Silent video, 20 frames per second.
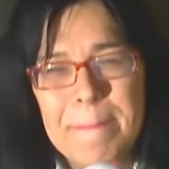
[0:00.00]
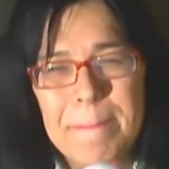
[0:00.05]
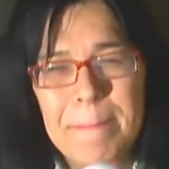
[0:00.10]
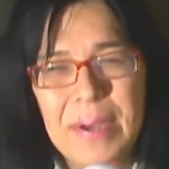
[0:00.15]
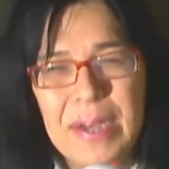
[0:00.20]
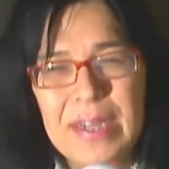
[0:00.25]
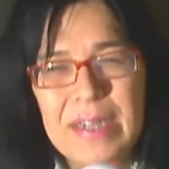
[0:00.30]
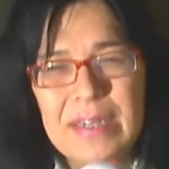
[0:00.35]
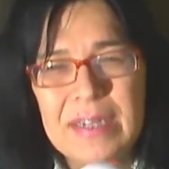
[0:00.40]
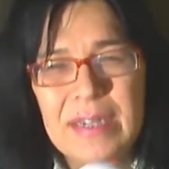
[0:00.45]

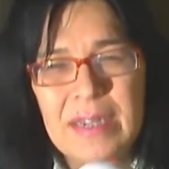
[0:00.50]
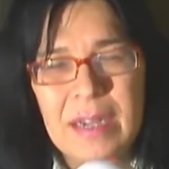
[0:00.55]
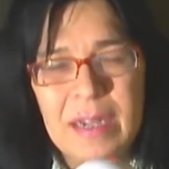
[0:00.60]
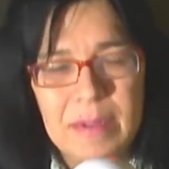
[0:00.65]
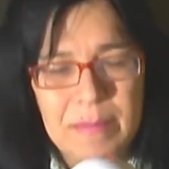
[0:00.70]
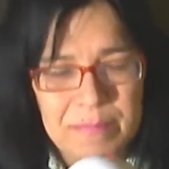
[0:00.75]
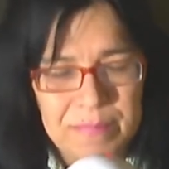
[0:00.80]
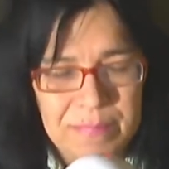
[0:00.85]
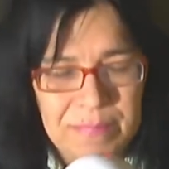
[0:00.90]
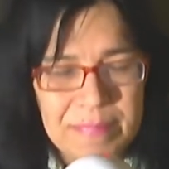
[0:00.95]
But
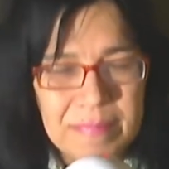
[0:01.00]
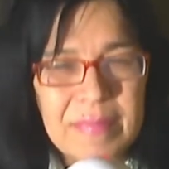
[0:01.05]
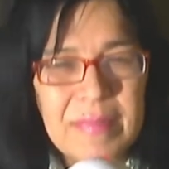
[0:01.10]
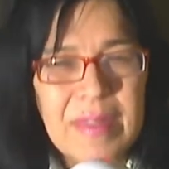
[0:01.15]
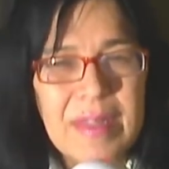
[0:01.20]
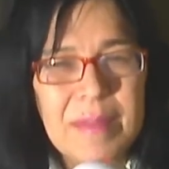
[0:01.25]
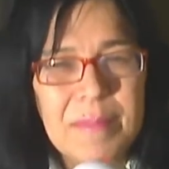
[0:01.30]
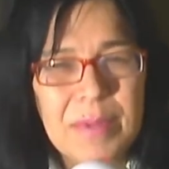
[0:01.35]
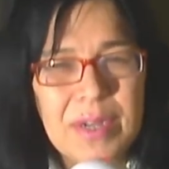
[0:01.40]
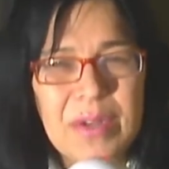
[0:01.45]

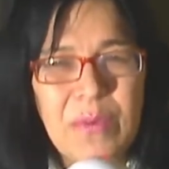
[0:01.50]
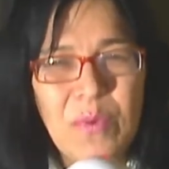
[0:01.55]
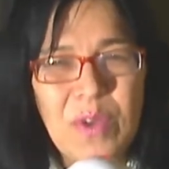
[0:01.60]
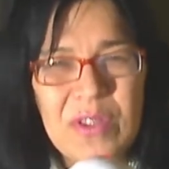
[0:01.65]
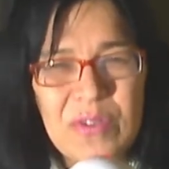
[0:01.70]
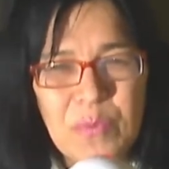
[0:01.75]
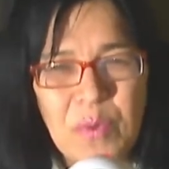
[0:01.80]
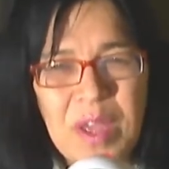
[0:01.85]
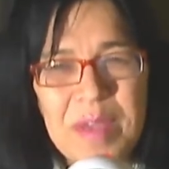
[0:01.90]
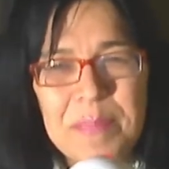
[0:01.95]
it
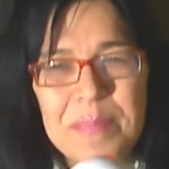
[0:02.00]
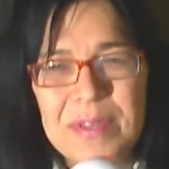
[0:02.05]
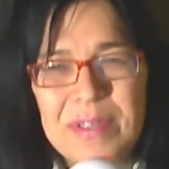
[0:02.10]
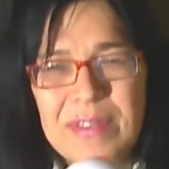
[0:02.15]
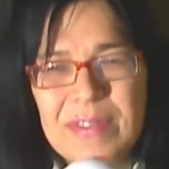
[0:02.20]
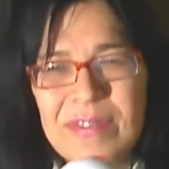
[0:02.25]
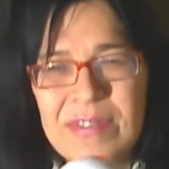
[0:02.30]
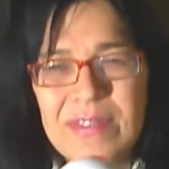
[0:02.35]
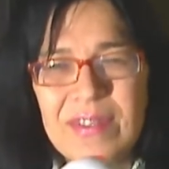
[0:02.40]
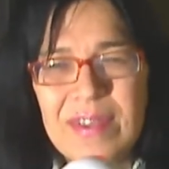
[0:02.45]
was
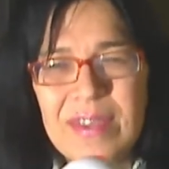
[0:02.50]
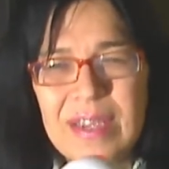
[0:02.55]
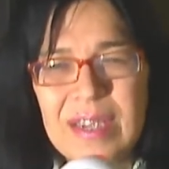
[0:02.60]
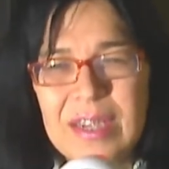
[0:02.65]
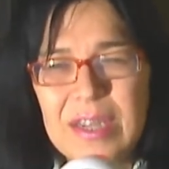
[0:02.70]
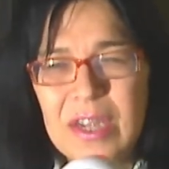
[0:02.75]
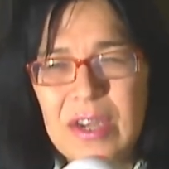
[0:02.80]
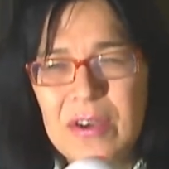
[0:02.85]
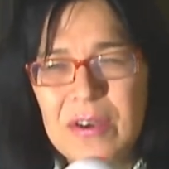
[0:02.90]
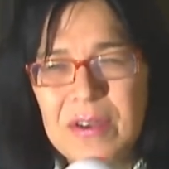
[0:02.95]
weapons,
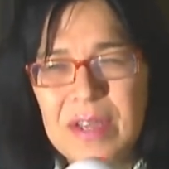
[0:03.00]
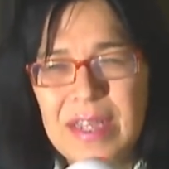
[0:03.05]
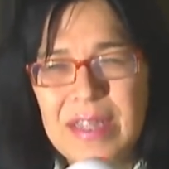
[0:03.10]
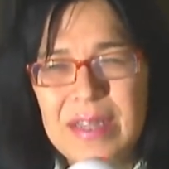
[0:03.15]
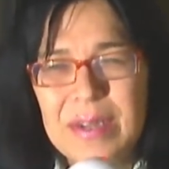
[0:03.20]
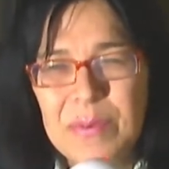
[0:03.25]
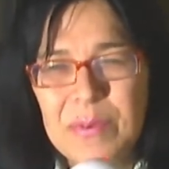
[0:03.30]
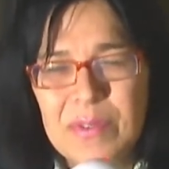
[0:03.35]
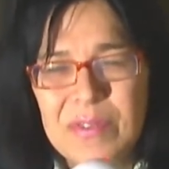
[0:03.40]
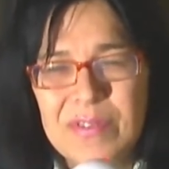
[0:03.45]
you know, and
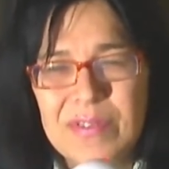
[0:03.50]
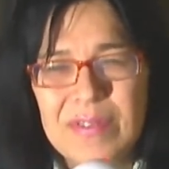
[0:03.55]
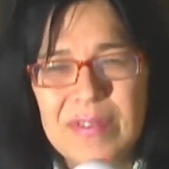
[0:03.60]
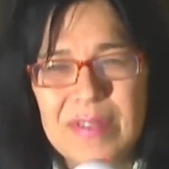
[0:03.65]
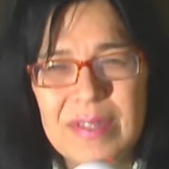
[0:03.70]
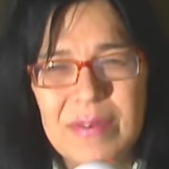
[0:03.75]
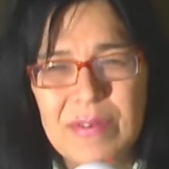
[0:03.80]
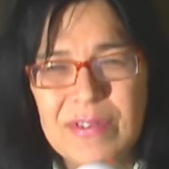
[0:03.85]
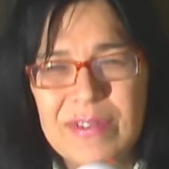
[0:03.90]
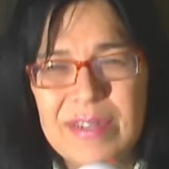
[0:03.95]
there was
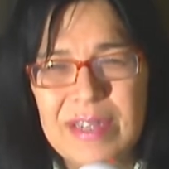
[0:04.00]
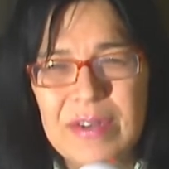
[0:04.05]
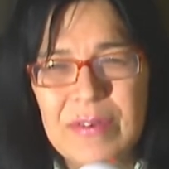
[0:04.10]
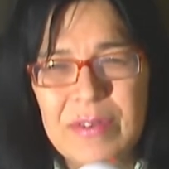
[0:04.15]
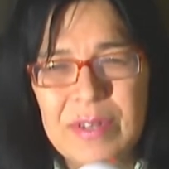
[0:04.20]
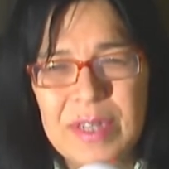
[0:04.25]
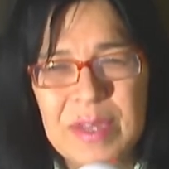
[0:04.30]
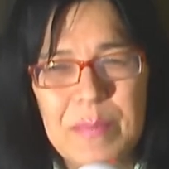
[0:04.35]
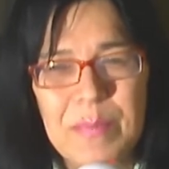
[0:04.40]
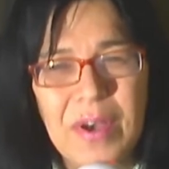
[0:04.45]

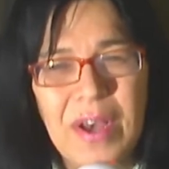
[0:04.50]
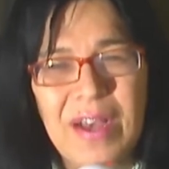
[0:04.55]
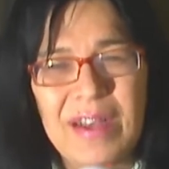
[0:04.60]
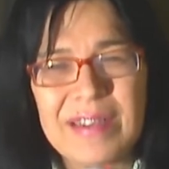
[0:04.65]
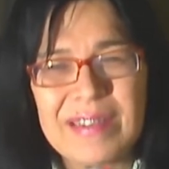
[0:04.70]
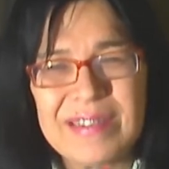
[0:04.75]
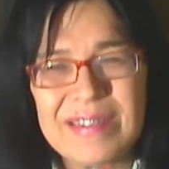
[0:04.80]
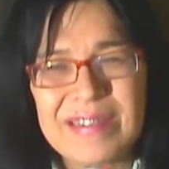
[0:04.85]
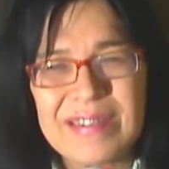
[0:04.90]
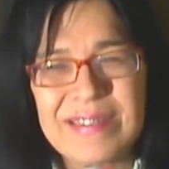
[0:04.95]
literally a
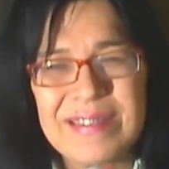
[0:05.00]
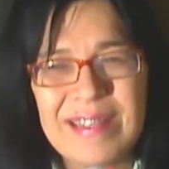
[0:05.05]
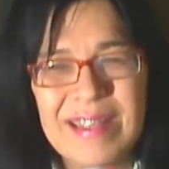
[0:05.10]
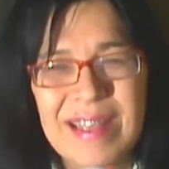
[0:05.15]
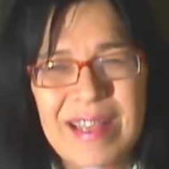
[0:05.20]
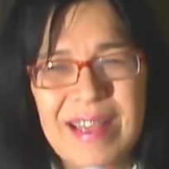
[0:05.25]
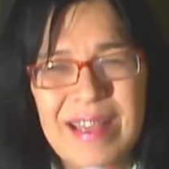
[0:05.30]
box,